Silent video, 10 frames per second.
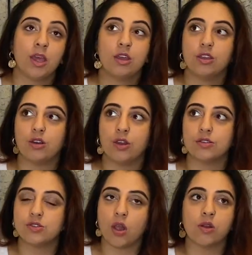you know,
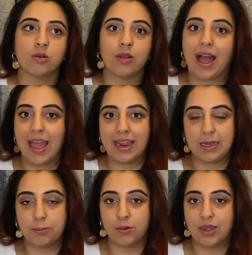struggle at any
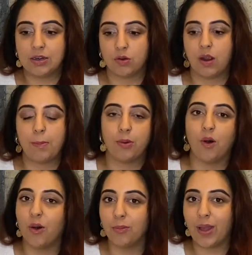point or I put
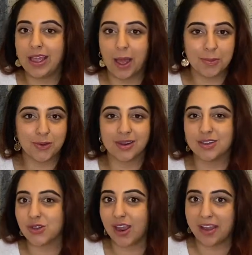on weight, I'm not going
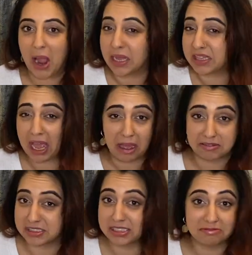to try and hide that.
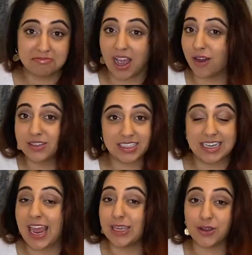I'll just
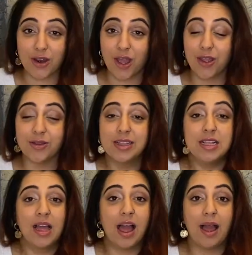let you know.
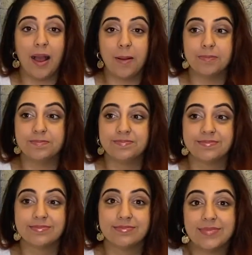
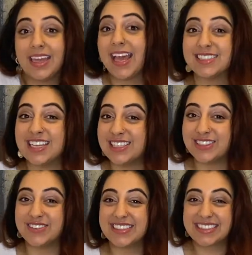But yeah, stay
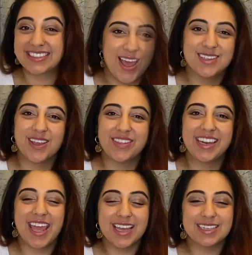tuned. So the
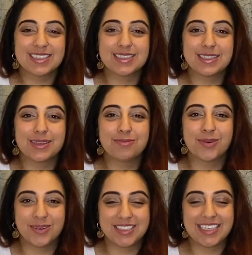next
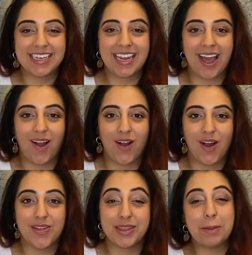portion
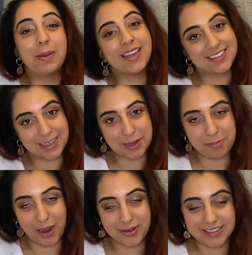are the picture
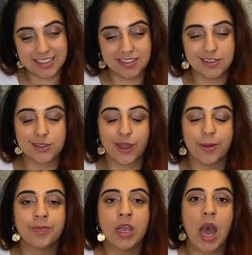comparisons. So
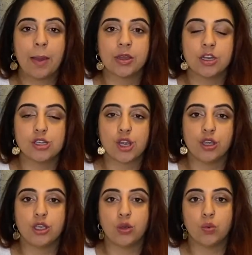I'm going to show
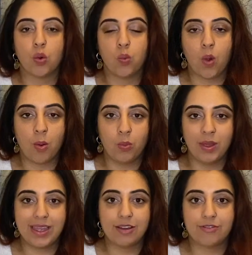you 1
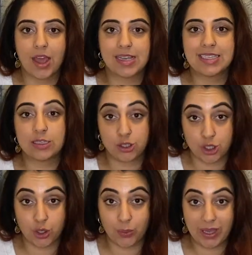week versus
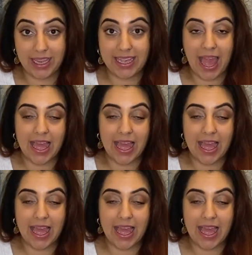2 week,